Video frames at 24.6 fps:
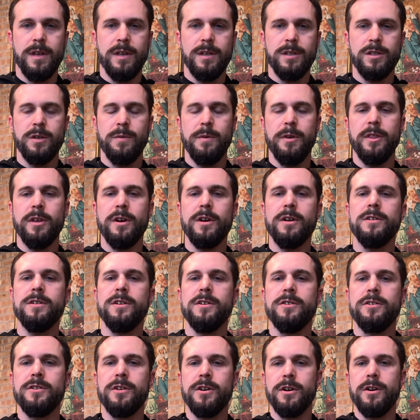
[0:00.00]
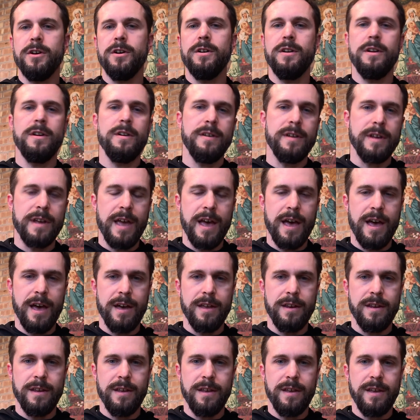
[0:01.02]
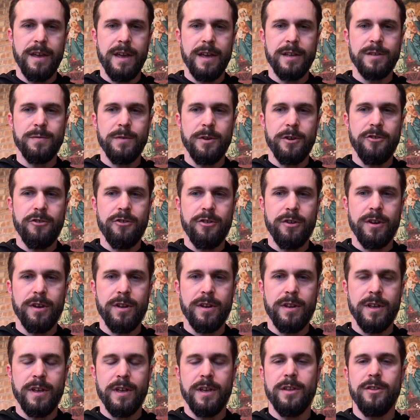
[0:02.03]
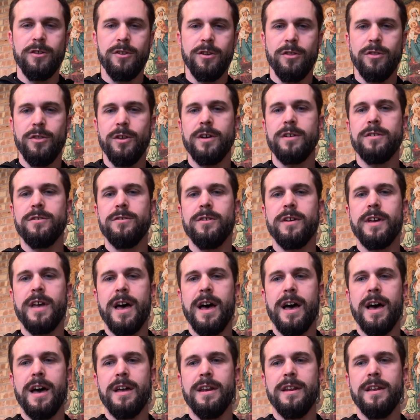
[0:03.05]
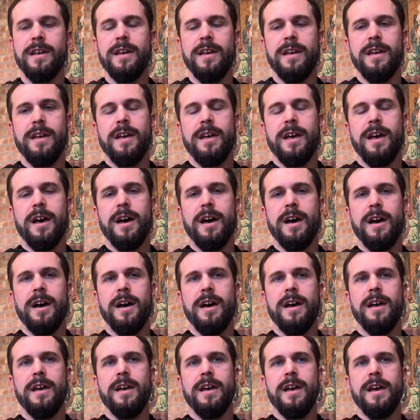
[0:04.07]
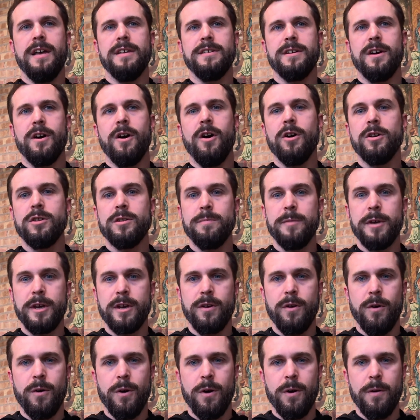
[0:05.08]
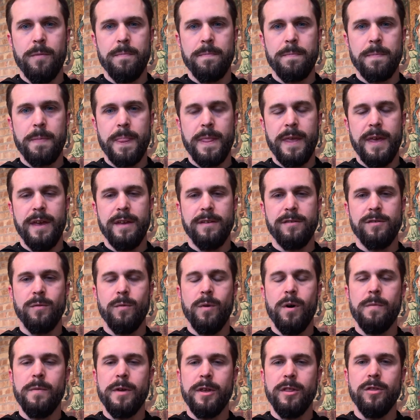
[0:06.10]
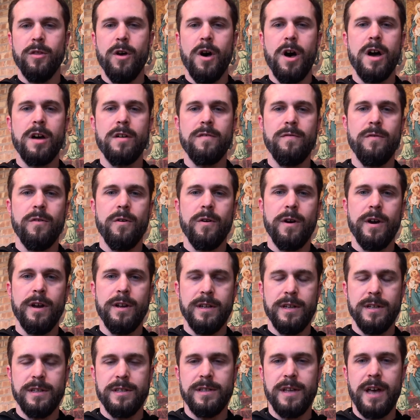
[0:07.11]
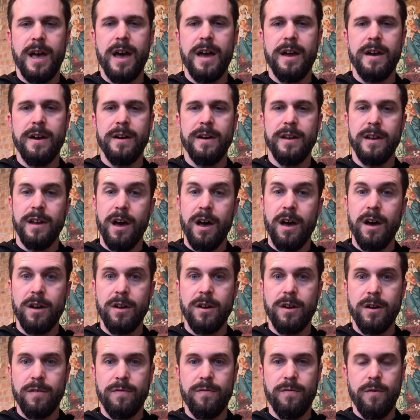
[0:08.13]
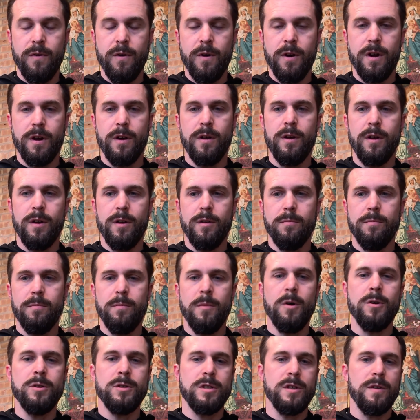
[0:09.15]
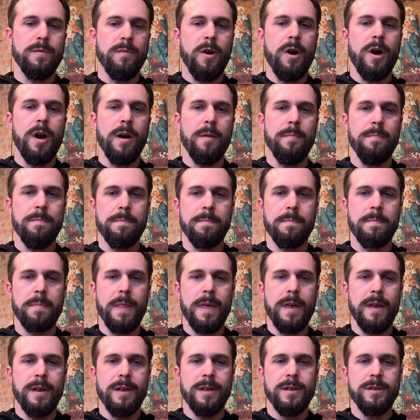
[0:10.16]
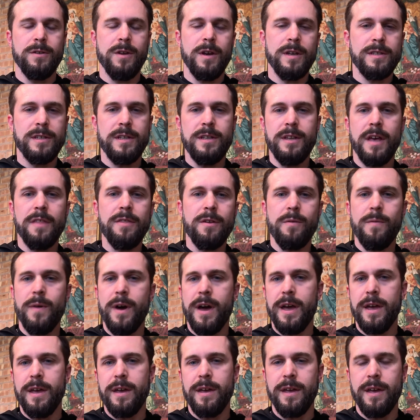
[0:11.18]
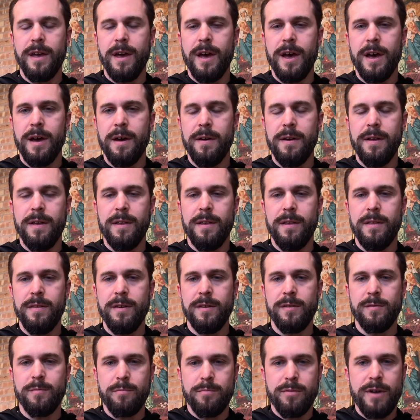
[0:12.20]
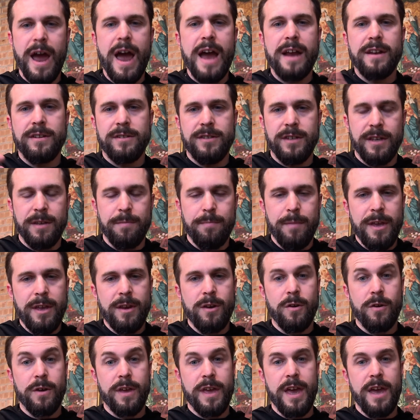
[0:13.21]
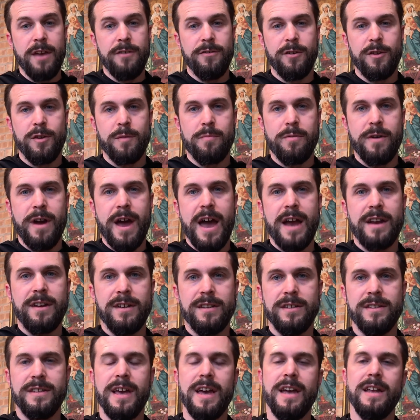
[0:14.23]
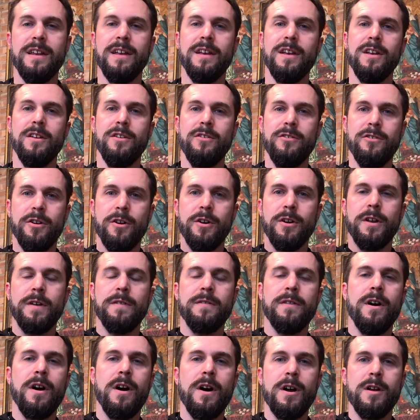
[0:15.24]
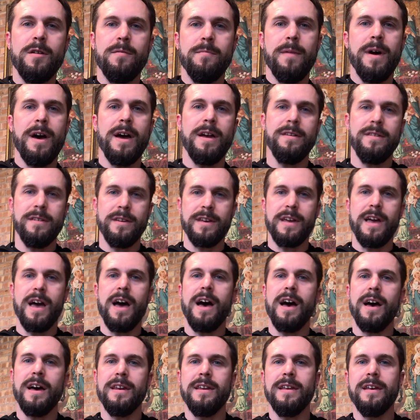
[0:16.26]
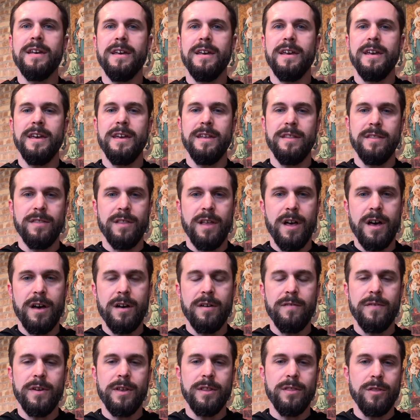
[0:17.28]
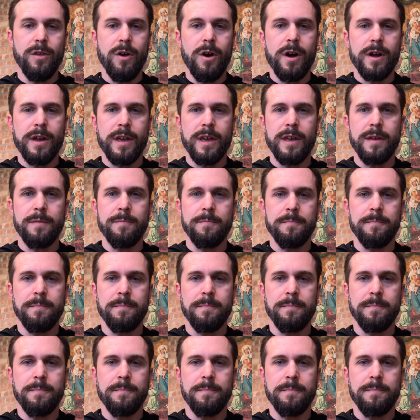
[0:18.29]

So we learn to turn to God as we should, to look to God as our ultimate goal, as the one we long for and desire and hunger for most of all. So that's another way, is practicing, being an occasion to practice that turning of the heart and mind to God in love and longing.